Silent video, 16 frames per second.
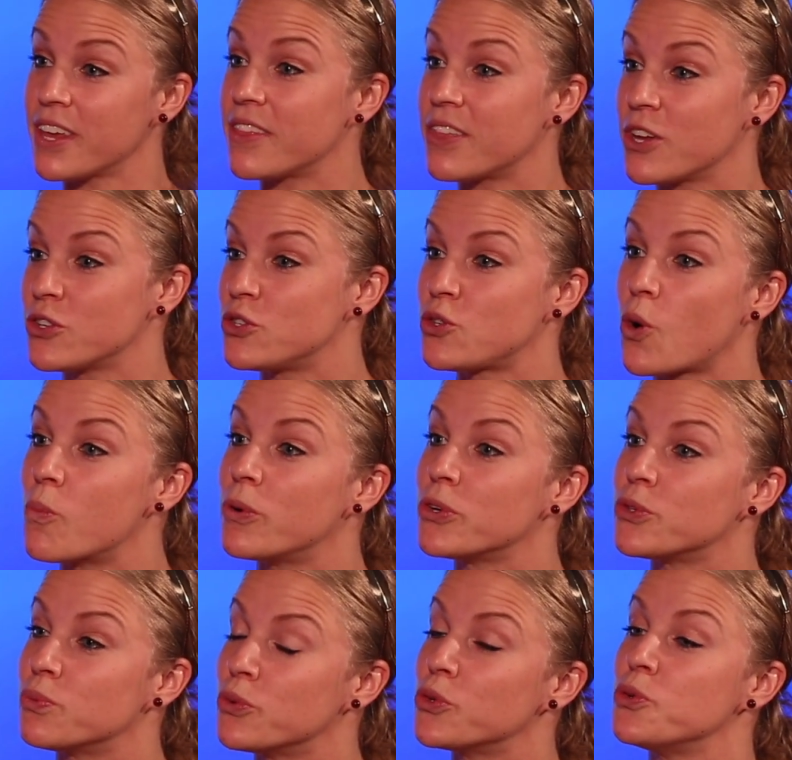like there's so
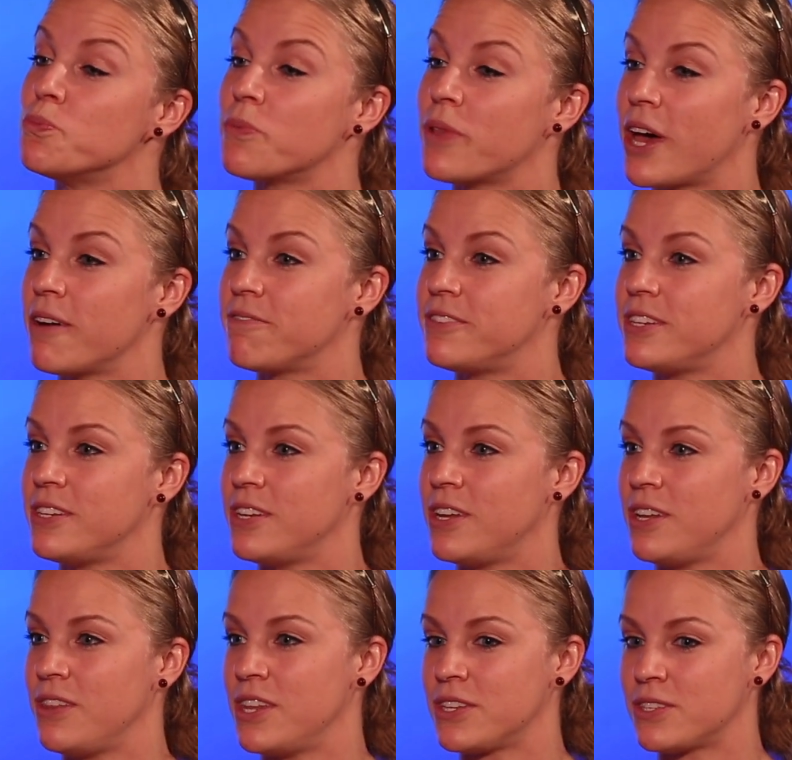much room left
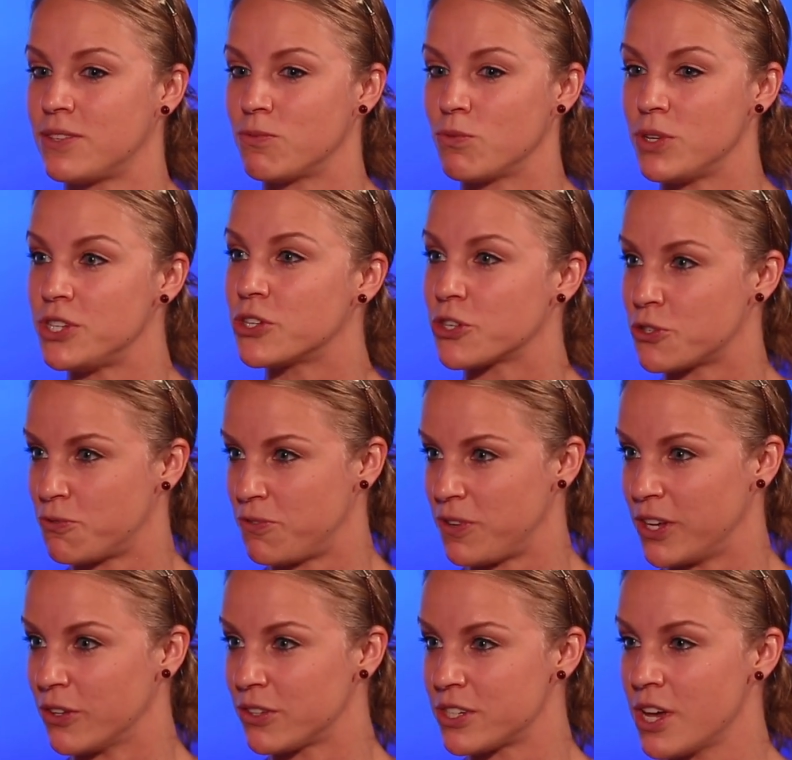in this research
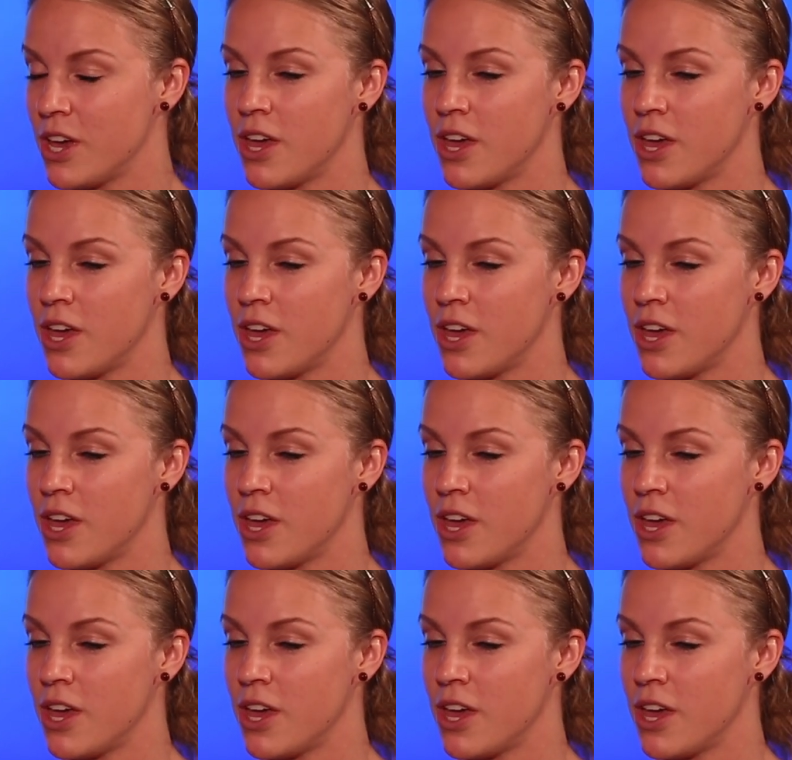field.